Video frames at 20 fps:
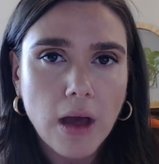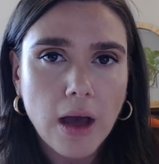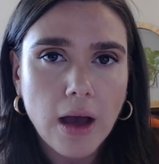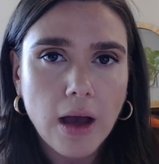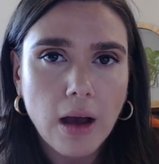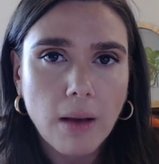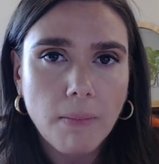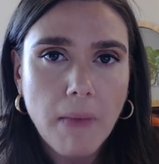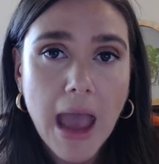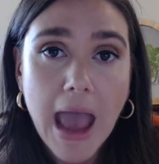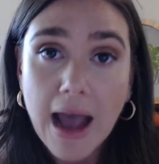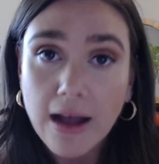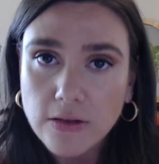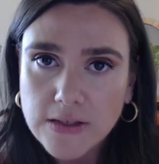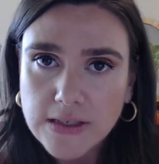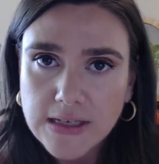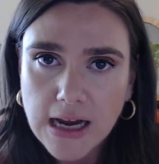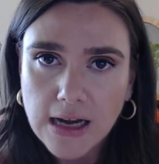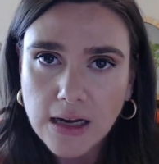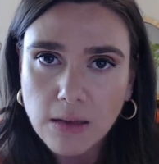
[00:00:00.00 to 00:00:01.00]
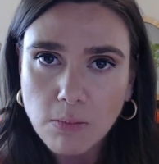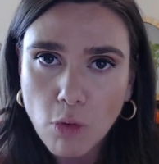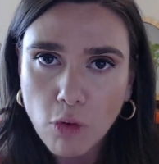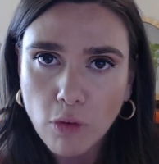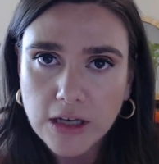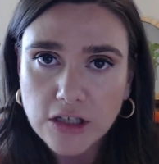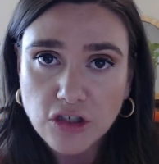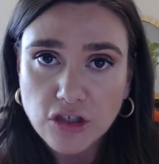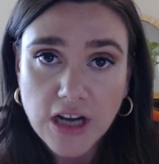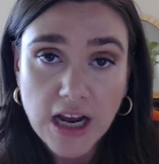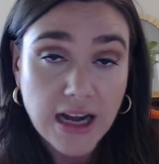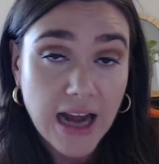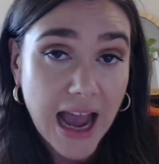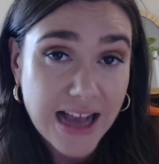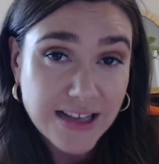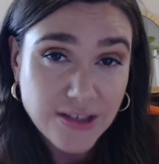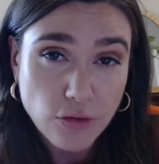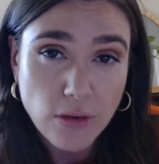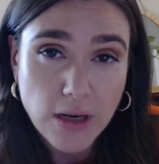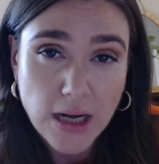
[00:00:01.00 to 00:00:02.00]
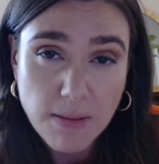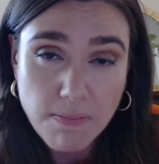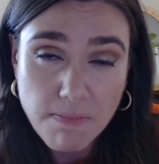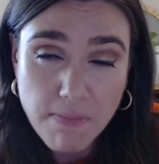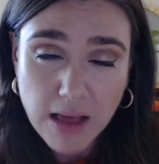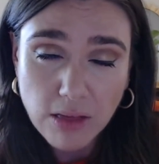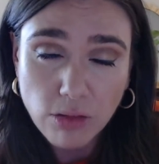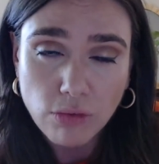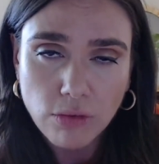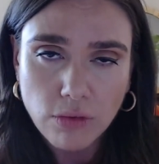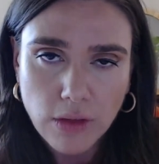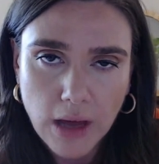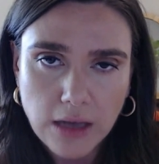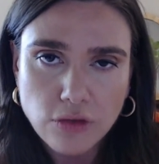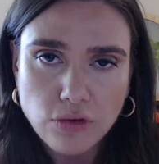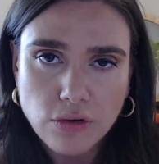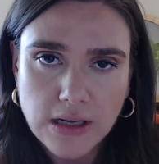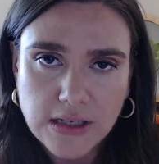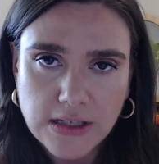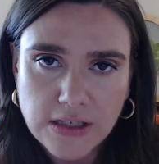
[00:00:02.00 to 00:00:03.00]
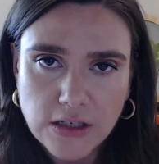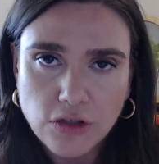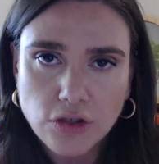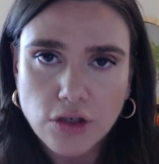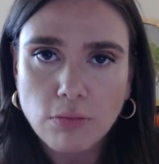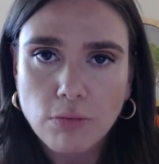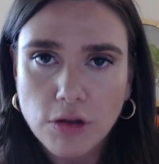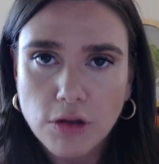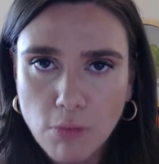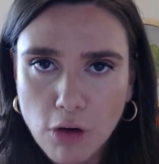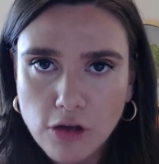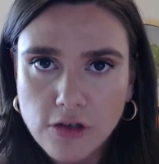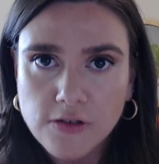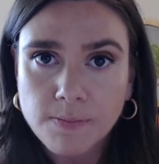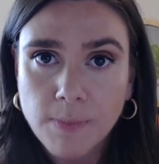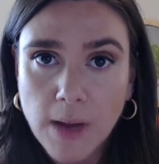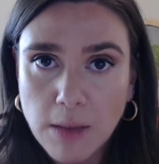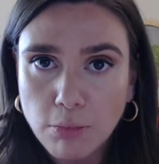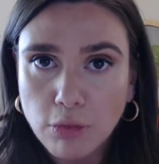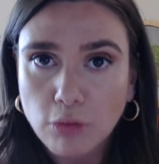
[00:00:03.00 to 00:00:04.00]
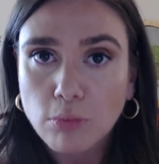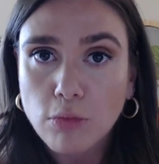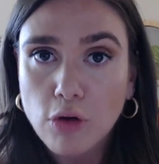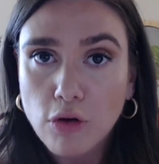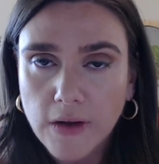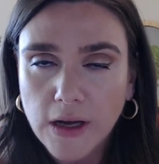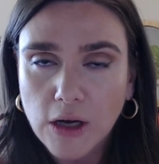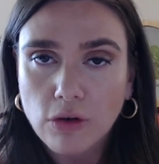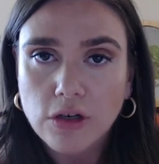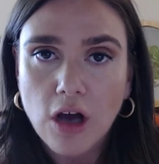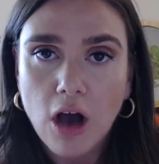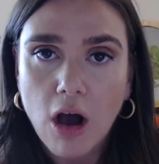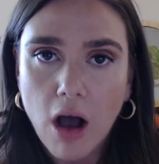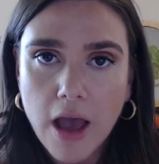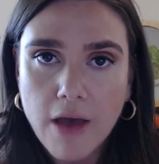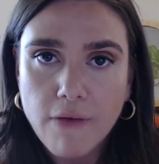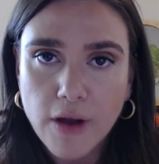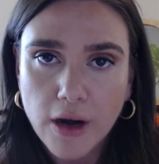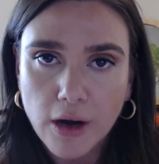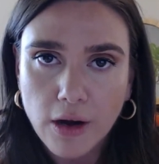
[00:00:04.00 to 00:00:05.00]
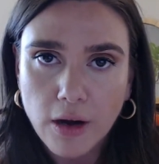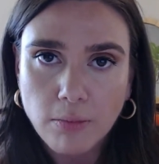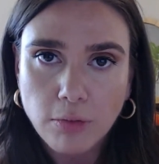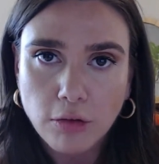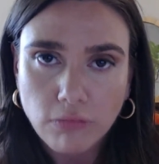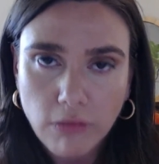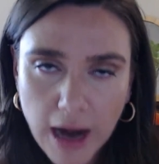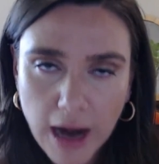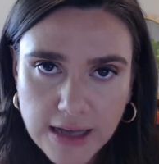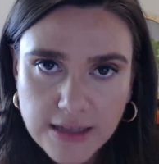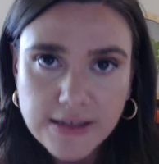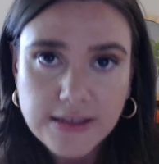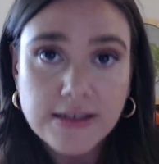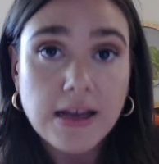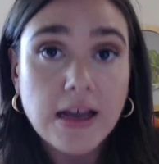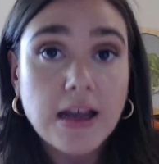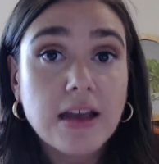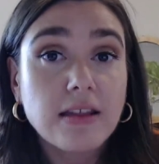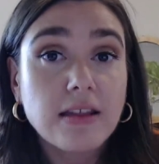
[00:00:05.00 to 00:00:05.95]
outstanding mortgage debt has already been through that transition, with most people moving on to higher variable rates.